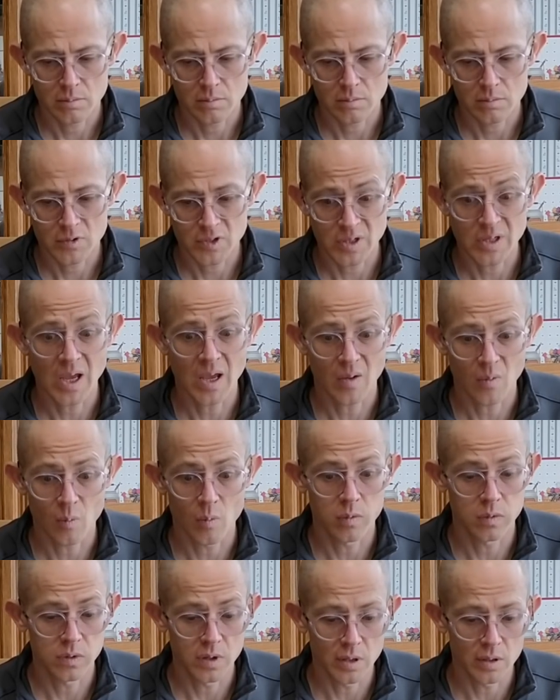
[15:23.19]
she
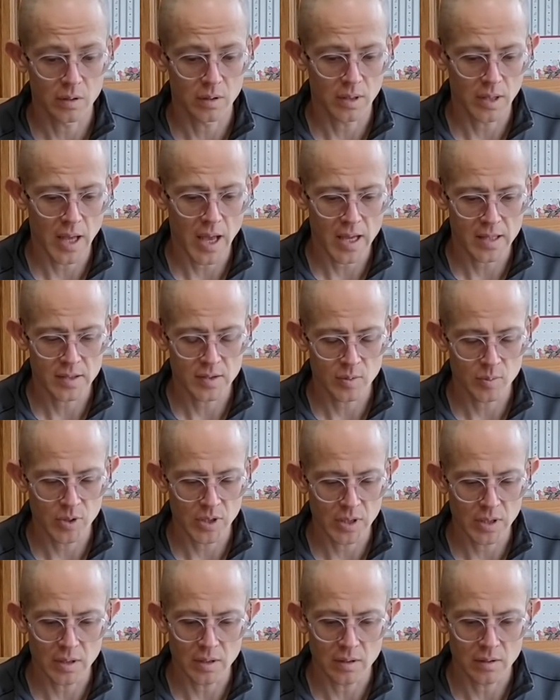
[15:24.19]
literally has to
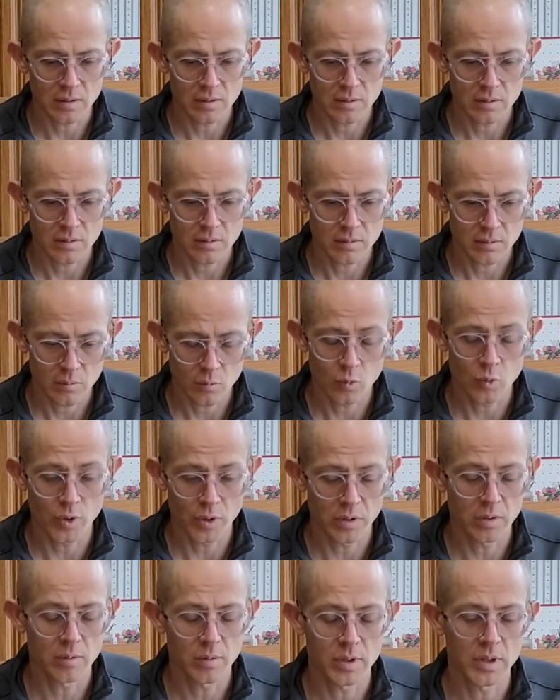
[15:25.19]
be
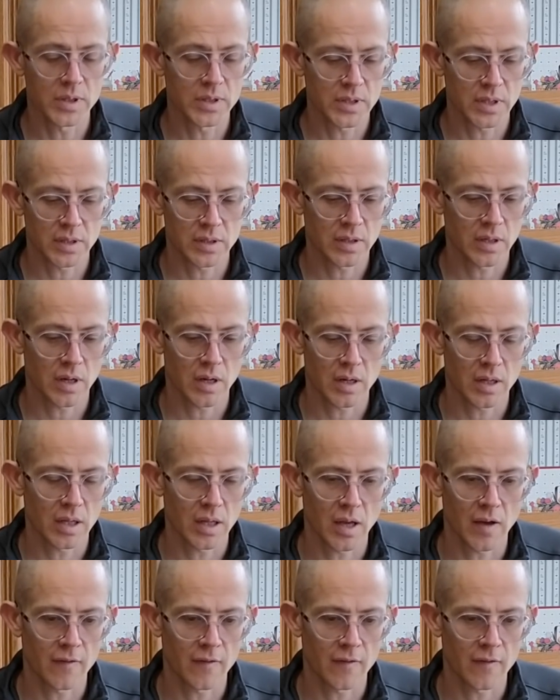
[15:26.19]
really, really sick to not eat.